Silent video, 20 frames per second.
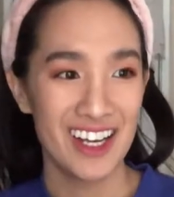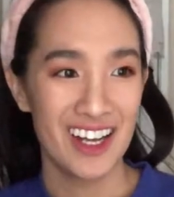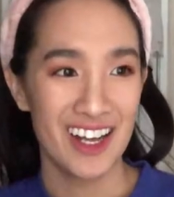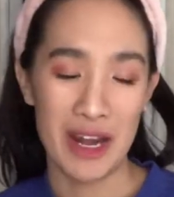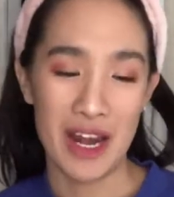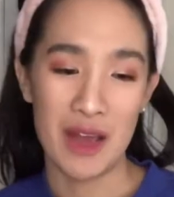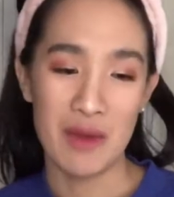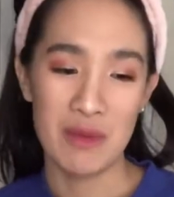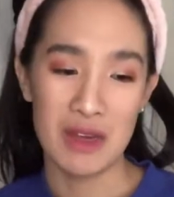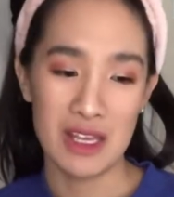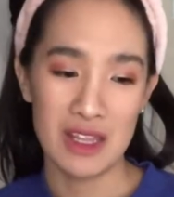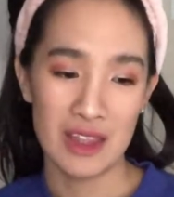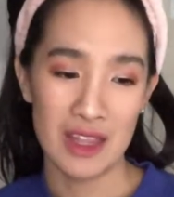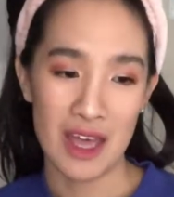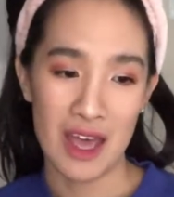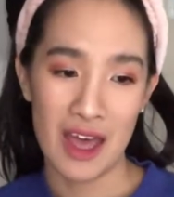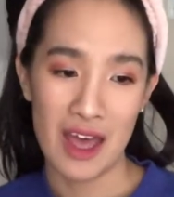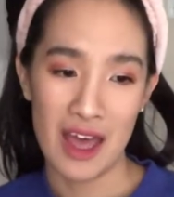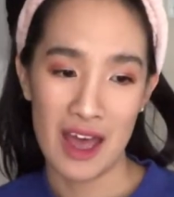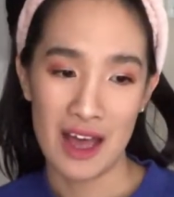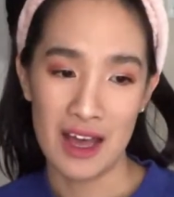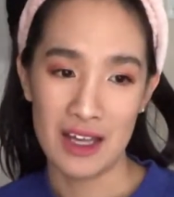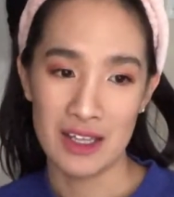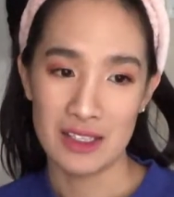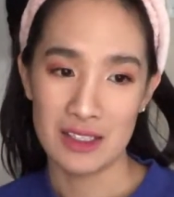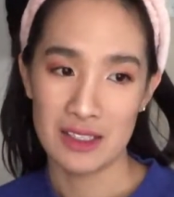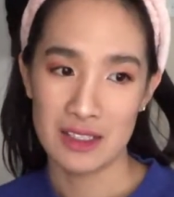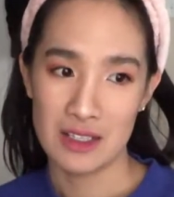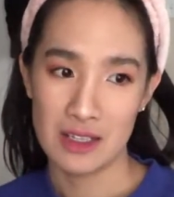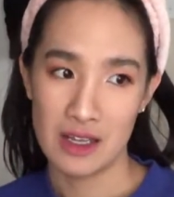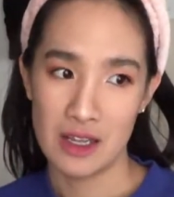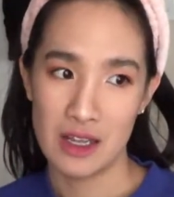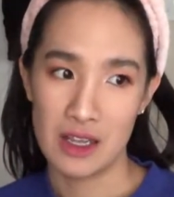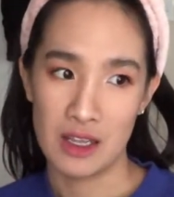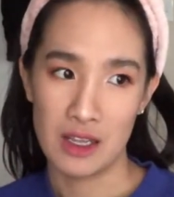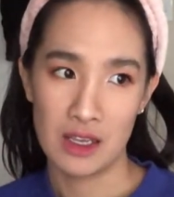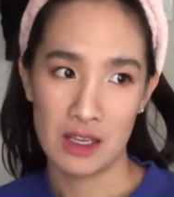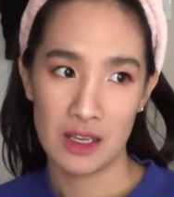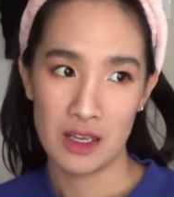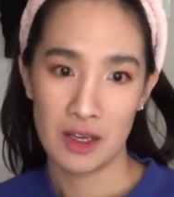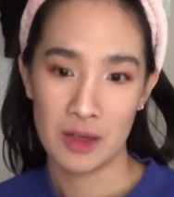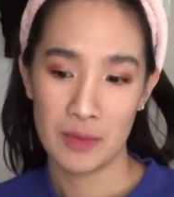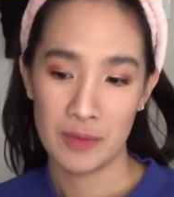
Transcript: And I mean that as like,